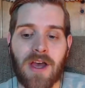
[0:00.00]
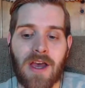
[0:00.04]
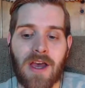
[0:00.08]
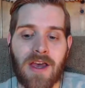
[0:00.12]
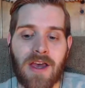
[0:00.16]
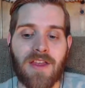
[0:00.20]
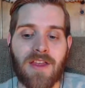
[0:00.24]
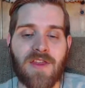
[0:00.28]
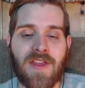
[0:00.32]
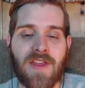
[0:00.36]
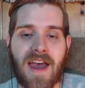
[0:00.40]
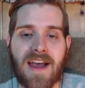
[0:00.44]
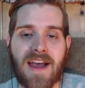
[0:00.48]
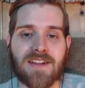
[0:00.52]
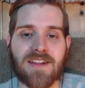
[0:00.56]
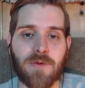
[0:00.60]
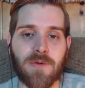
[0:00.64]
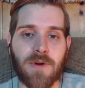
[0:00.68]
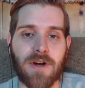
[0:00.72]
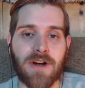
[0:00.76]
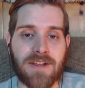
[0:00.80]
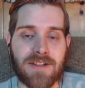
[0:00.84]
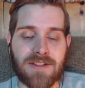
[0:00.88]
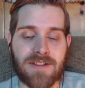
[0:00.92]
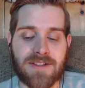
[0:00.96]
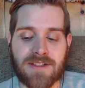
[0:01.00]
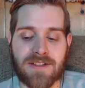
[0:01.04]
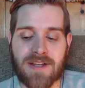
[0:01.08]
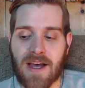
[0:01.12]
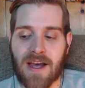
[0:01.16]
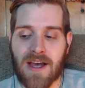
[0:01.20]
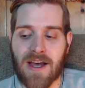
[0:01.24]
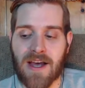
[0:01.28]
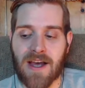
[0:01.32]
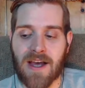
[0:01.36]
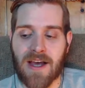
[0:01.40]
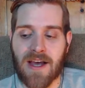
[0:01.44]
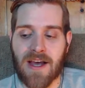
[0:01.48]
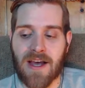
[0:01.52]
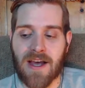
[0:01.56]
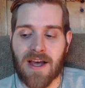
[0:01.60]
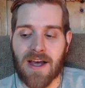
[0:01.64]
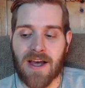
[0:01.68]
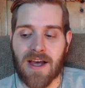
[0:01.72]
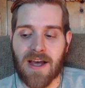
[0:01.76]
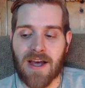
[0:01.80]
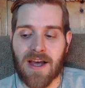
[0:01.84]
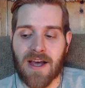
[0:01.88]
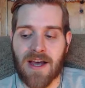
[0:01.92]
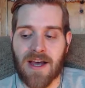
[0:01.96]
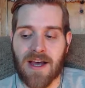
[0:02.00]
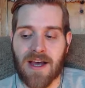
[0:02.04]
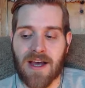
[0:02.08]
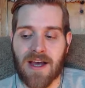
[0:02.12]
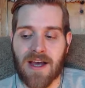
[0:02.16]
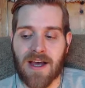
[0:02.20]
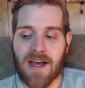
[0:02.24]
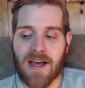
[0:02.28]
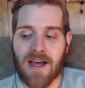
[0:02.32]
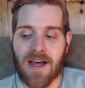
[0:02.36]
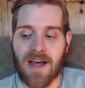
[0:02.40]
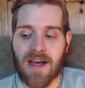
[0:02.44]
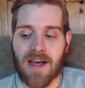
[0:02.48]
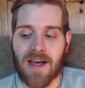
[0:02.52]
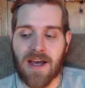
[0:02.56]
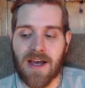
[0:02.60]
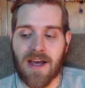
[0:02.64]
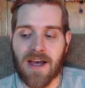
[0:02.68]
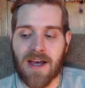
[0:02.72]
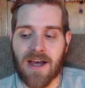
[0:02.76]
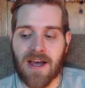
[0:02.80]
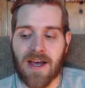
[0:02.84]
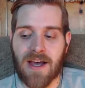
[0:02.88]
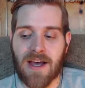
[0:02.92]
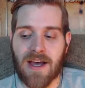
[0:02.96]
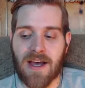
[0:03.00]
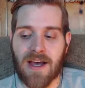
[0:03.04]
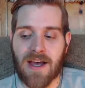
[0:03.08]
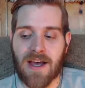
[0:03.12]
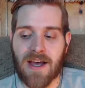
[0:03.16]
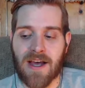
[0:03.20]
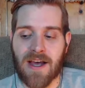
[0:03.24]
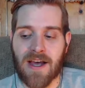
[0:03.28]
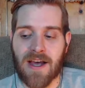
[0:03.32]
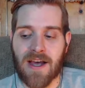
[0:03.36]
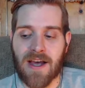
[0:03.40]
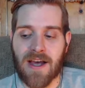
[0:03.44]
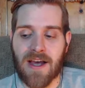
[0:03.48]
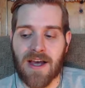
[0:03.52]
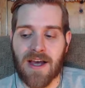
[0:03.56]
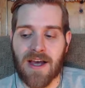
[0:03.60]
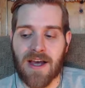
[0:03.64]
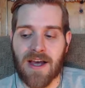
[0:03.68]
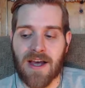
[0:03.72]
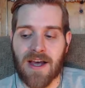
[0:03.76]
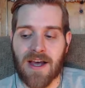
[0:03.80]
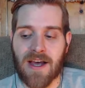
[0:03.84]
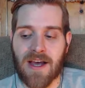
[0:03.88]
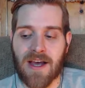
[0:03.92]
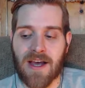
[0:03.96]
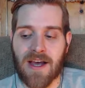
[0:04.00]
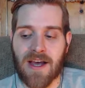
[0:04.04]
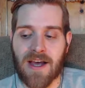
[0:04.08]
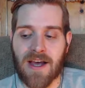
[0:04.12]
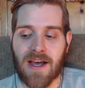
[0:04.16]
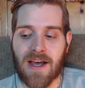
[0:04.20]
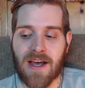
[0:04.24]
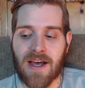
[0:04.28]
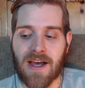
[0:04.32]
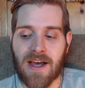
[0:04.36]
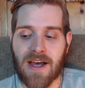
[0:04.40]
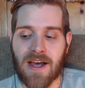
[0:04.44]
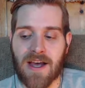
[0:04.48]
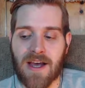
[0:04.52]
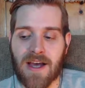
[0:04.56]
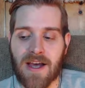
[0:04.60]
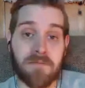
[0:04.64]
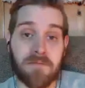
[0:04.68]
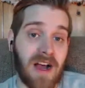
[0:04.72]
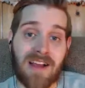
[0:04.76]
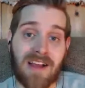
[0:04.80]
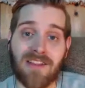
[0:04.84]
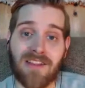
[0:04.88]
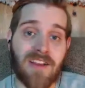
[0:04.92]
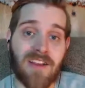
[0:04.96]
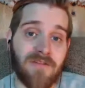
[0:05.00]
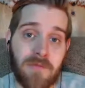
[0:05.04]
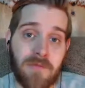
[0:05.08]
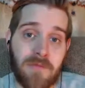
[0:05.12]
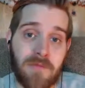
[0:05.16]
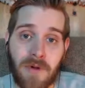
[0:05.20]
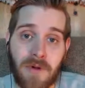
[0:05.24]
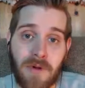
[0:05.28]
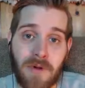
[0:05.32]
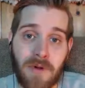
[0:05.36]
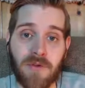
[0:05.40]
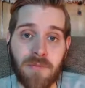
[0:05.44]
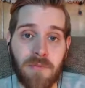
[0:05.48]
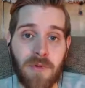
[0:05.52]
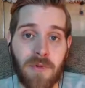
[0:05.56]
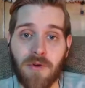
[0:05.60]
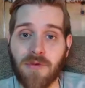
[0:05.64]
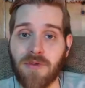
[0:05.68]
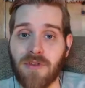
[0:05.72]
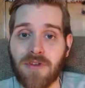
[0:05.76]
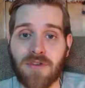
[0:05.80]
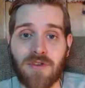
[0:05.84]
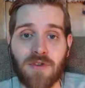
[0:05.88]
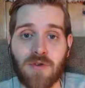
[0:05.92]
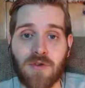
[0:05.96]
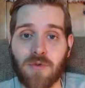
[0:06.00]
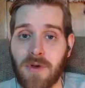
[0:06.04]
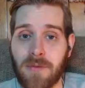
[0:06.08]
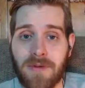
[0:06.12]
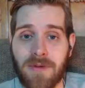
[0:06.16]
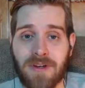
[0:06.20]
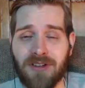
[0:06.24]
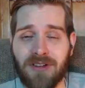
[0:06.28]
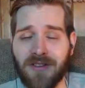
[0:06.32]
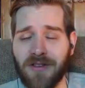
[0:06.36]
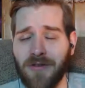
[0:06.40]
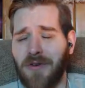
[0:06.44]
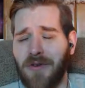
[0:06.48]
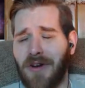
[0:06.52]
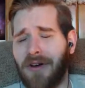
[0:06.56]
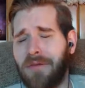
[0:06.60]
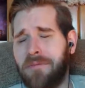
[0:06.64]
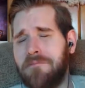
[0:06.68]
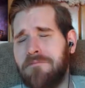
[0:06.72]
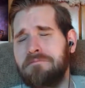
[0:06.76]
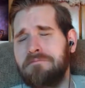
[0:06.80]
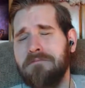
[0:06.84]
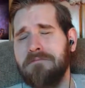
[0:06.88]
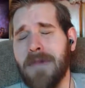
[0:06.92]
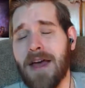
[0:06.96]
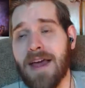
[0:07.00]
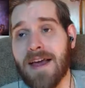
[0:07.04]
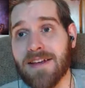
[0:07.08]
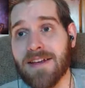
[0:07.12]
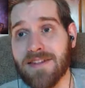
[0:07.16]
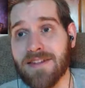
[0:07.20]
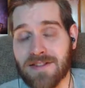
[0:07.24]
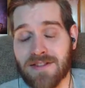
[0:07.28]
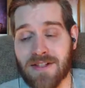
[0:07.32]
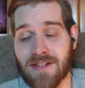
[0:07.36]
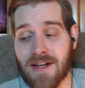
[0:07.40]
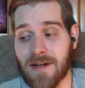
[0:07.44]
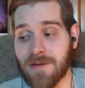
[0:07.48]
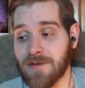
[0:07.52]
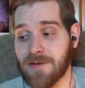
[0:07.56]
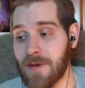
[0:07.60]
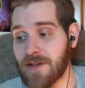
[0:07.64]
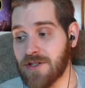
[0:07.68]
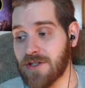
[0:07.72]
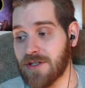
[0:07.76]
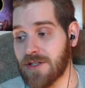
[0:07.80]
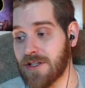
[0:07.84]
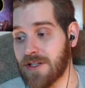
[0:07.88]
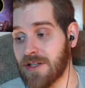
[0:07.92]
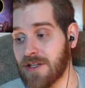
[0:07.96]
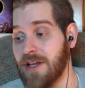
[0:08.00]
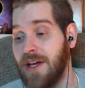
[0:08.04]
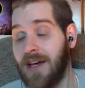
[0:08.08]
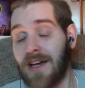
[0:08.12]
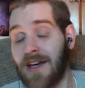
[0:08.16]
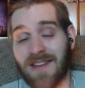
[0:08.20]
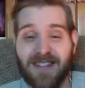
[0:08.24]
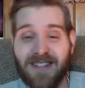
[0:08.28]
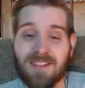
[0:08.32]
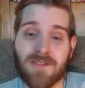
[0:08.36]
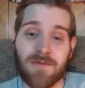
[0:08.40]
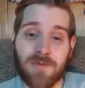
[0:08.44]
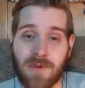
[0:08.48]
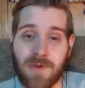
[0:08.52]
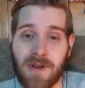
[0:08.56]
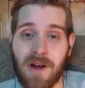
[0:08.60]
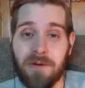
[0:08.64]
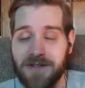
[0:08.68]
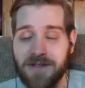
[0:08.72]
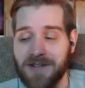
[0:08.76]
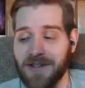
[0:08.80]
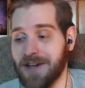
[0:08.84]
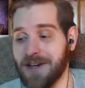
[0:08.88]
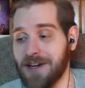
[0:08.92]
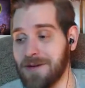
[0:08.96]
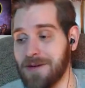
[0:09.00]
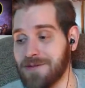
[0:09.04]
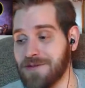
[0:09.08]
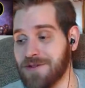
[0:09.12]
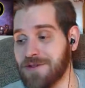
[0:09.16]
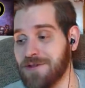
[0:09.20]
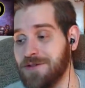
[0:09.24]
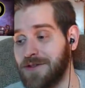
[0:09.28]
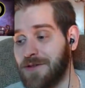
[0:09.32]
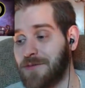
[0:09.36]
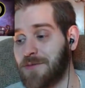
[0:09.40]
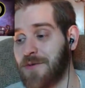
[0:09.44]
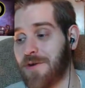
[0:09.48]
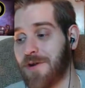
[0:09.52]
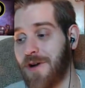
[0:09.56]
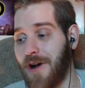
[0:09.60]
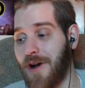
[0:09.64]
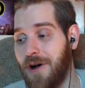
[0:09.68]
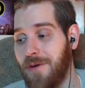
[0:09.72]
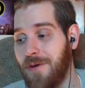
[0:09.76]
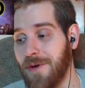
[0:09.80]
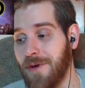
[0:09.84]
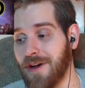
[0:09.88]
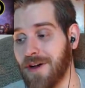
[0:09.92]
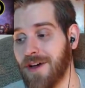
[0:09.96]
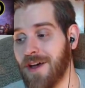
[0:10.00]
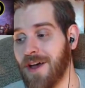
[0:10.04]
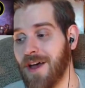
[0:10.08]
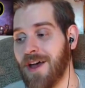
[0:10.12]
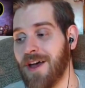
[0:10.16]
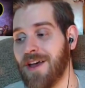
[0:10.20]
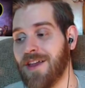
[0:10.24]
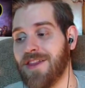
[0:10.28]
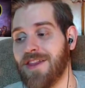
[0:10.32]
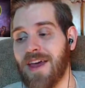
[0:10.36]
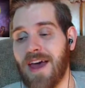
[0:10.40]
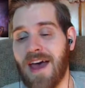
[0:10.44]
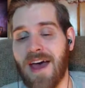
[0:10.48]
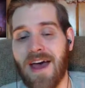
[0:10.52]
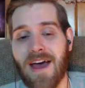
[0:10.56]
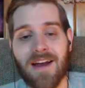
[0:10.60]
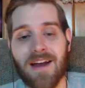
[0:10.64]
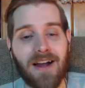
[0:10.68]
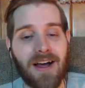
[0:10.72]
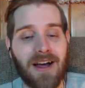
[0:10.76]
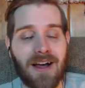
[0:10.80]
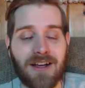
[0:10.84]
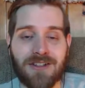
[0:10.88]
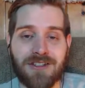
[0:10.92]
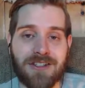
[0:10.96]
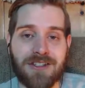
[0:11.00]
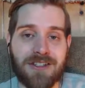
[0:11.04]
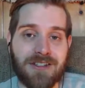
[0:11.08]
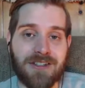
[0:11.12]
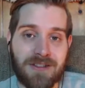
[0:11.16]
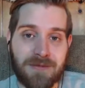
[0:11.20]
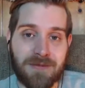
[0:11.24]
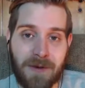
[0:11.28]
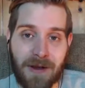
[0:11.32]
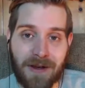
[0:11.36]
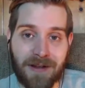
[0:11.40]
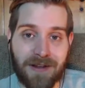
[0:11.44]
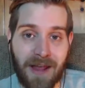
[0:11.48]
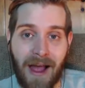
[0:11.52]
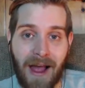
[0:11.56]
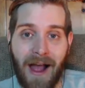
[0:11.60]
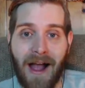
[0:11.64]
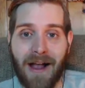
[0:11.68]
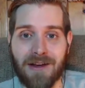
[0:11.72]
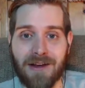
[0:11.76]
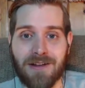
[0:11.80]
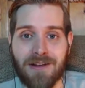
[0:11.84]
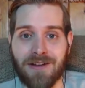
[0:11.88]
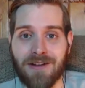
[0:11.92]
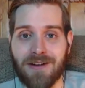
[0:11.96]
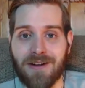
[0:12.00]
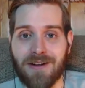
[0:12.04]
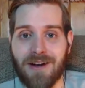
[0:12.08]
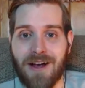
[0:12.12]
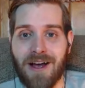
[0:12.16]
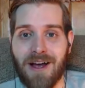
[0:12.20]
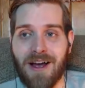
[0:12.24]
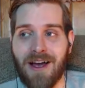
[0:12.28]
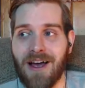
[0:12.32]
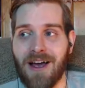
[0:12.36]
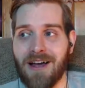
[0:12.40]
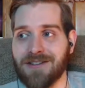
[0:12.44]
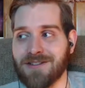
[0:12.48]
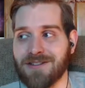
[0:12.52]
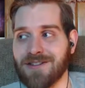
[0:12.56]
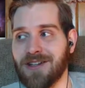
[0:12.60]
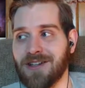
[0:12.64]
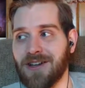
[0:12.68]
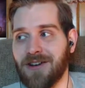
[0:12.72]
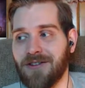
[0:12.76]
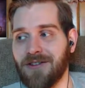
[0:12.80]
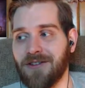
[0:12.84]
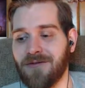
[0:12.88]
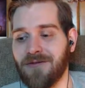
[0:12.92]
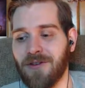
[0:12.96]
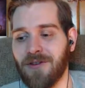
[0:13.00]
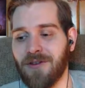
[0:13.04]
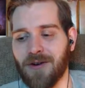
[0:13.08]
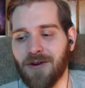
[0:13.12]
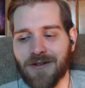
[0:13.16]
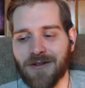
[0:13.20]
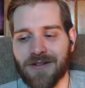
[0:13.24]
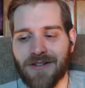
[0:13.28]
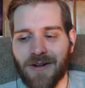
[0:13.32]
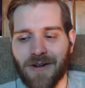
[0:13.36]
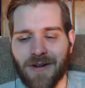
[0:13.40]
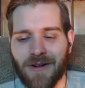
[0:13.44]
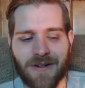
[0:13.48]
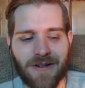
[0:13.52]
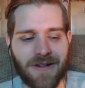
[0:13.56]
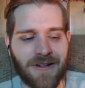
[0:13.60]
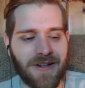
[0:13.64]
that's where it is. Now, just to start off with uh, just the, the main characters, um, I love them both. Both the two women do amazing jobs. Especially this is what I was looking up Susie Wokoma. That uh, she is spectacular. I, I just love her. Her